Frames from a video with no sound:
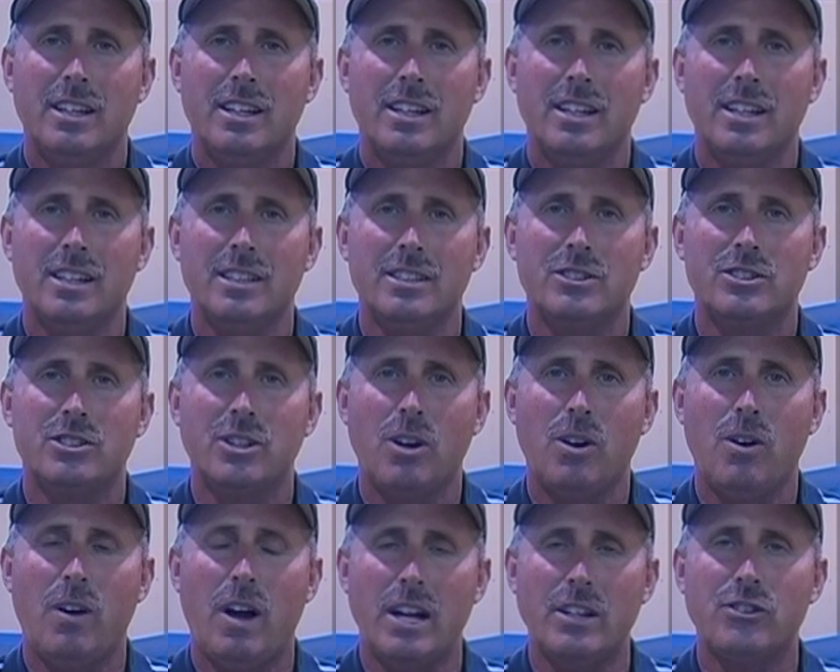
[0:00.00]
And
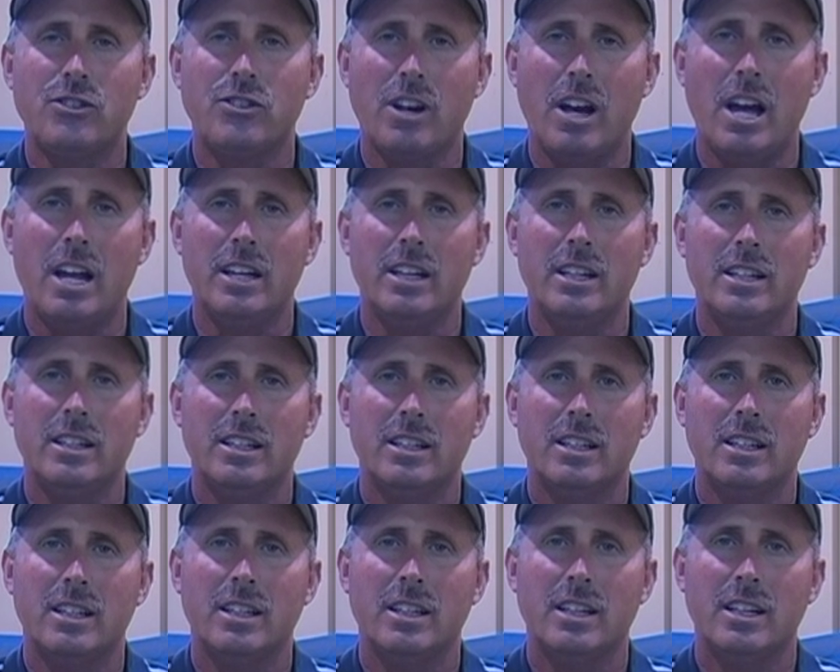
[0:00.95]
so I tried it.
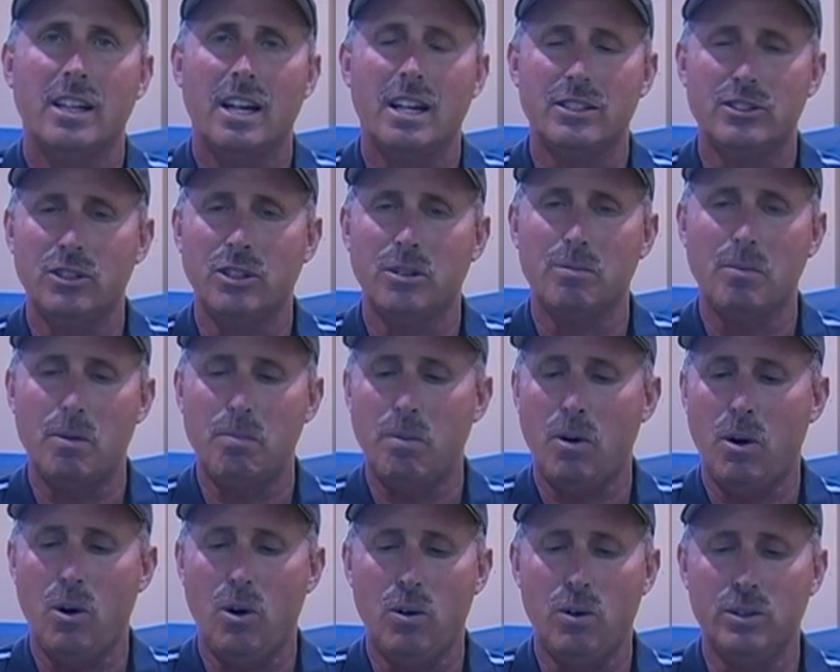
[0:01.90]
I took my
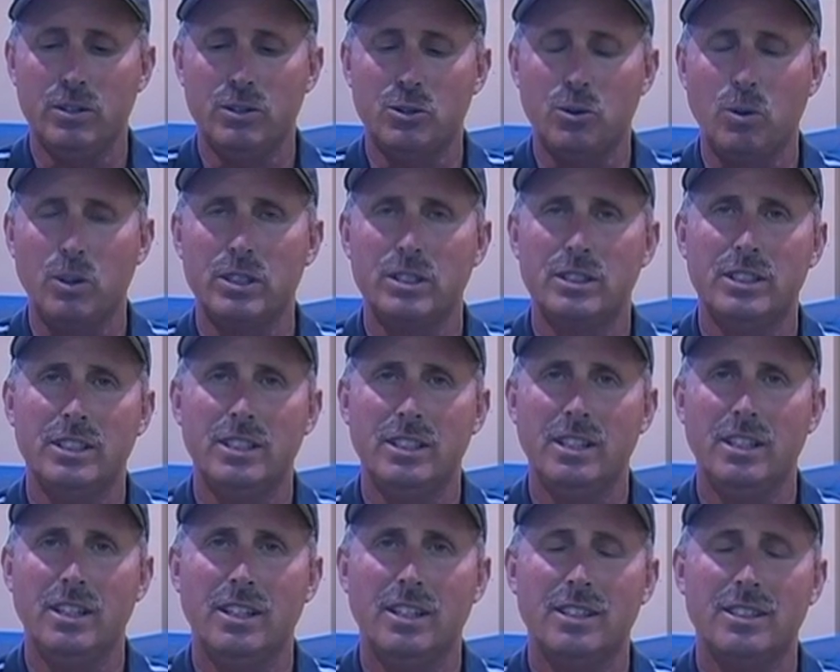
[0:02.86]
pole and twisted
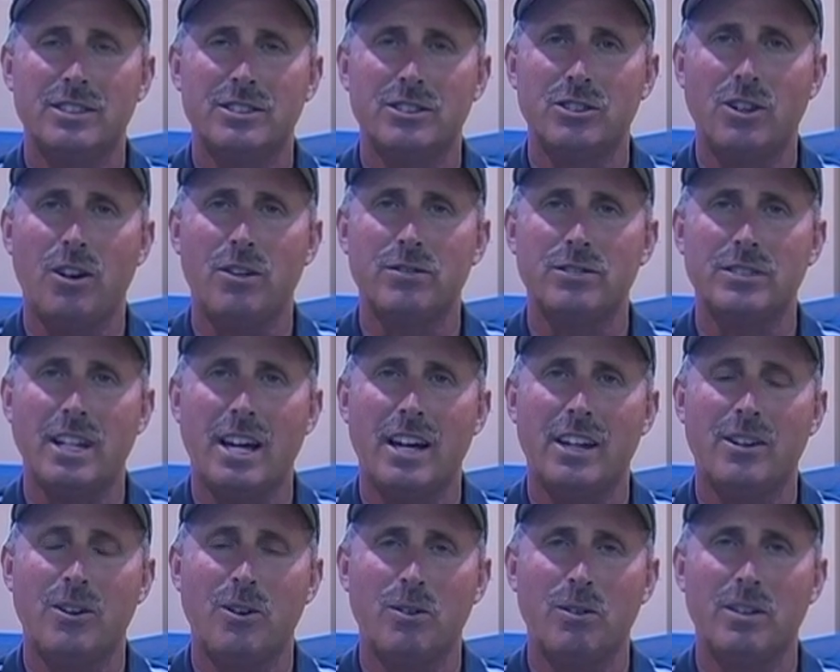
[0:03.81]
the soft
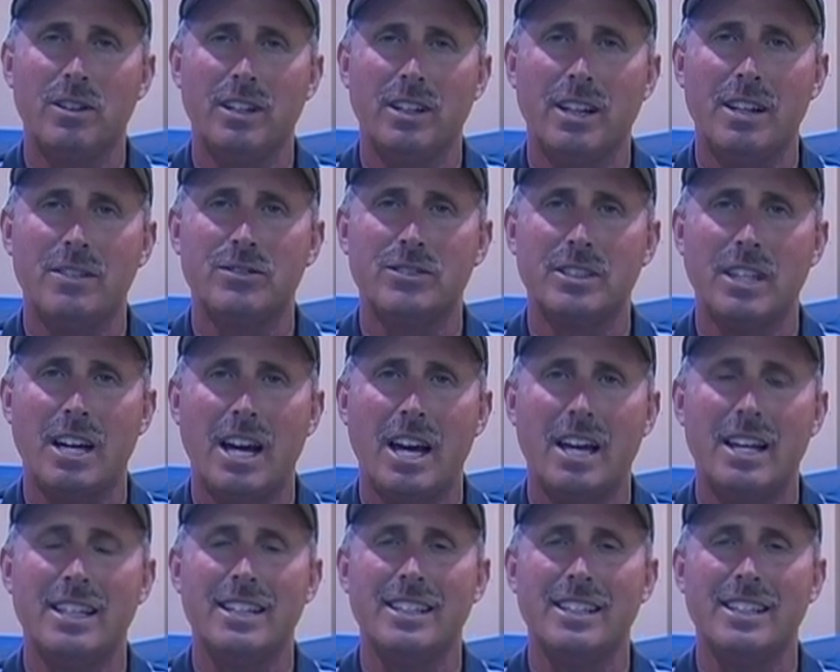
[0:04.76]
side over the left side,